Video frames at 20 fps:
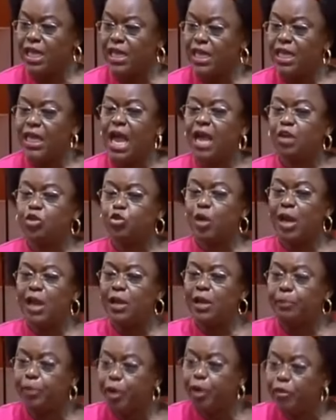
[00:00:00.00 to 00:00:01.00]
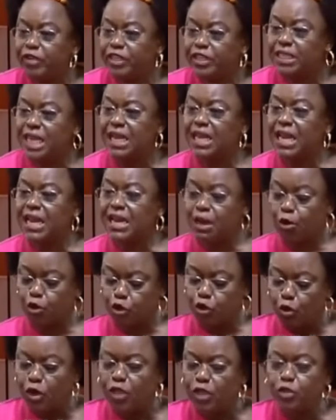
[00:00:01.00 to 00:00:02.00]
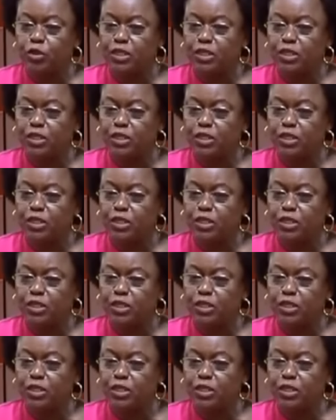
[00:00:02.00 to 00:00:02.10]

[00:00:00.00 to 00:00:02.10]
he actually prophesied that I was going